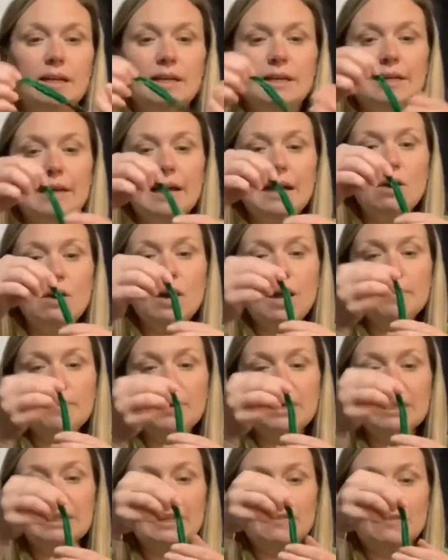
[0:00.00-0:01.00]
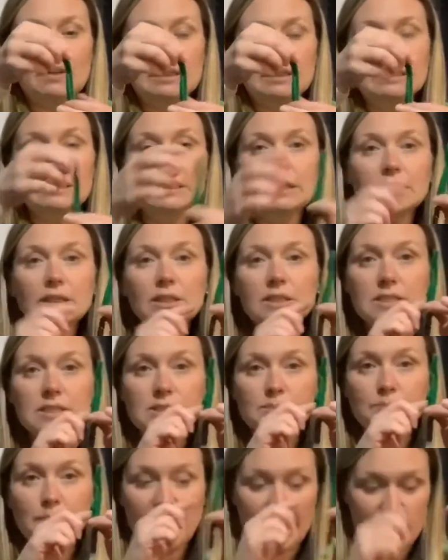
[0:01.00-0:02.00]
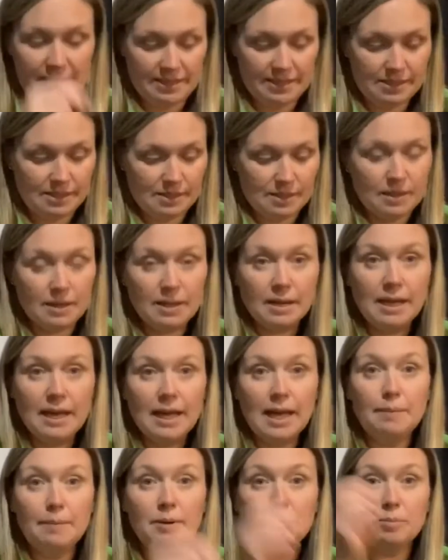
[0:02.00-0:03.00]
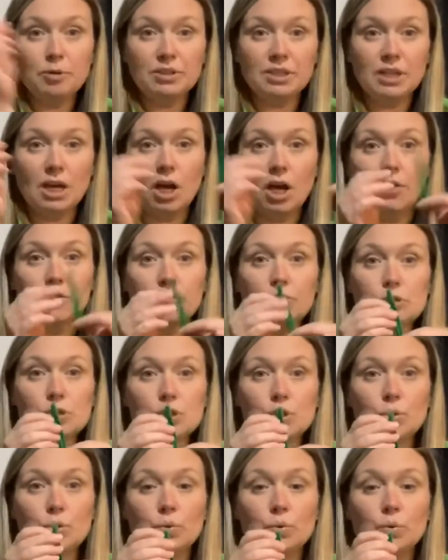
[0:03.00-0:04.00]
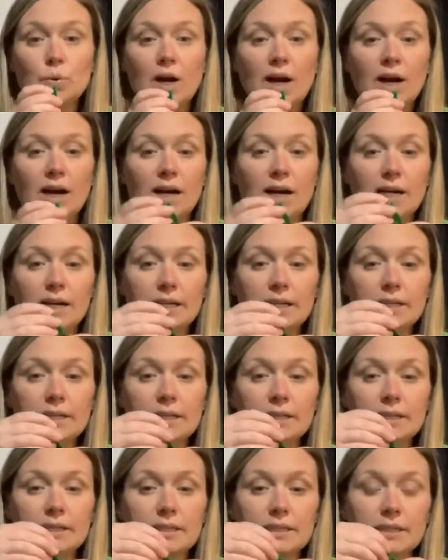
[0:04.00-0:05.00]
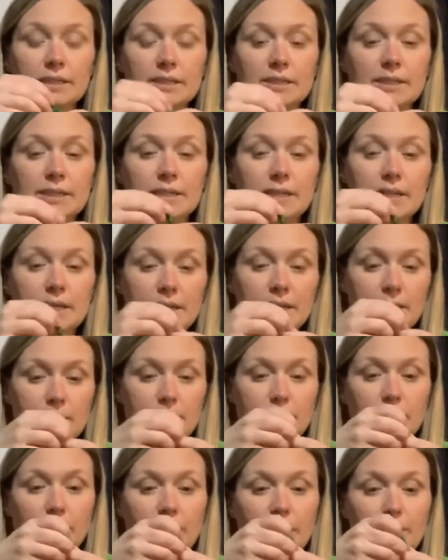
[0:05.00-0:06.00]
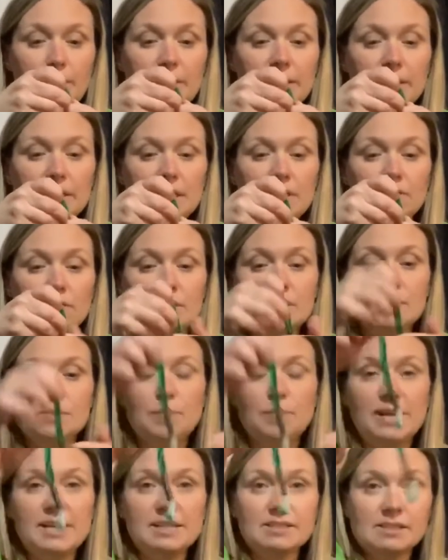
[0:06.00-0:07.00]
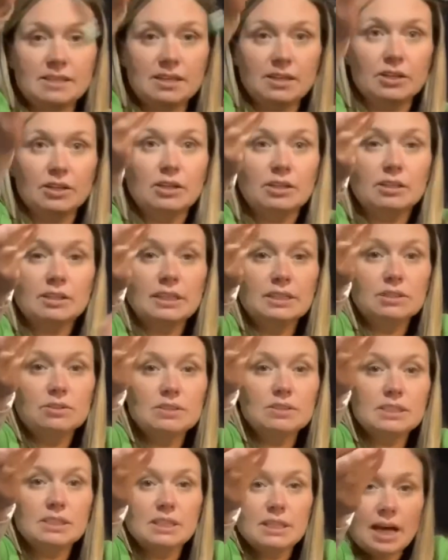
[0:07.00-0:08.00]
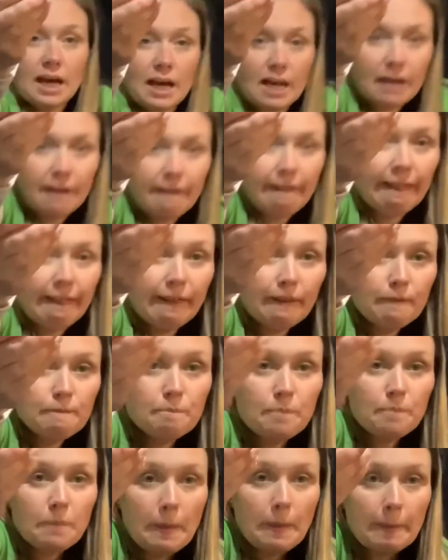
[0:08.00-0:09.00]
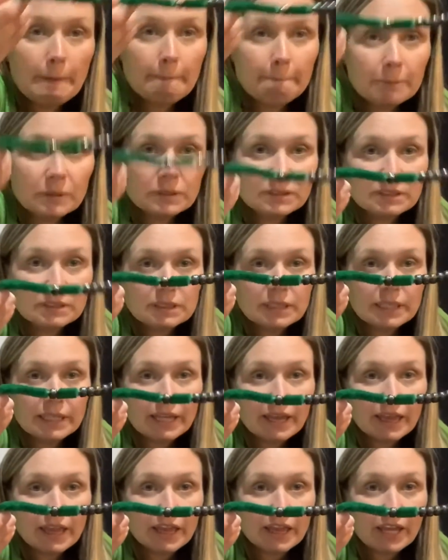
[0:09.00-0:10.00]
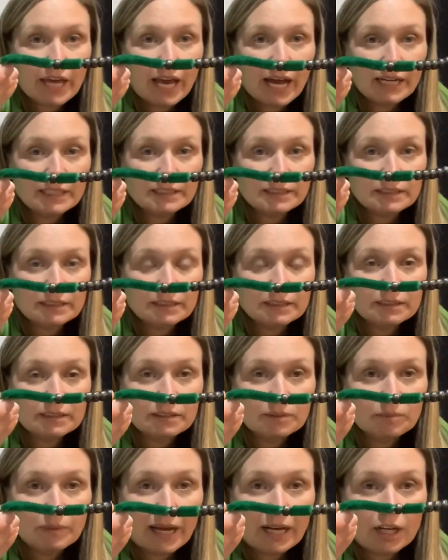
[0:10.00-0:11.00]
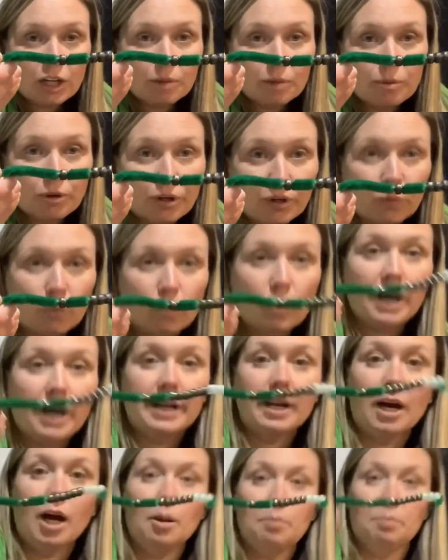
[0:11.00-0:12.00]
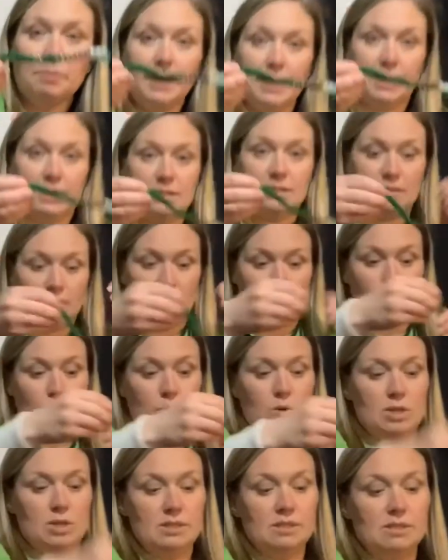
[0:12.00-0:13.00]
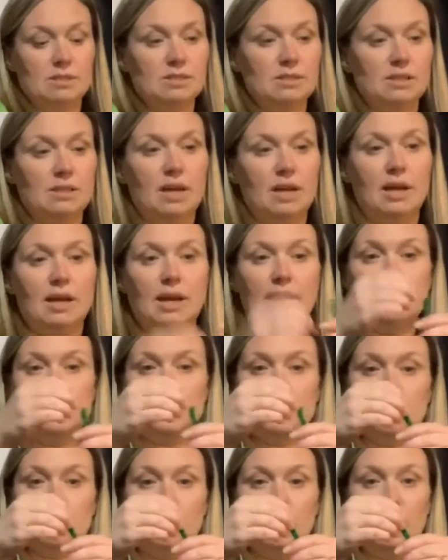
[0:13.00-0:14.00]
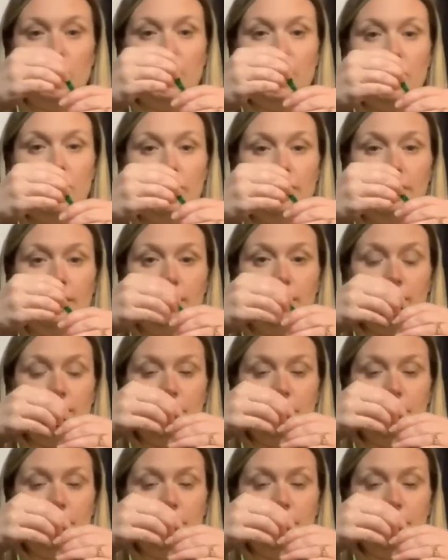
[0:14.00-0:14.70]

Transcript: Now I'm gonna leave a little space. I'm gonna put the other two on, but I'm gonna leave a space here. Can you see that? Just like that. Not gonna put it right up next to the ones that I just put on.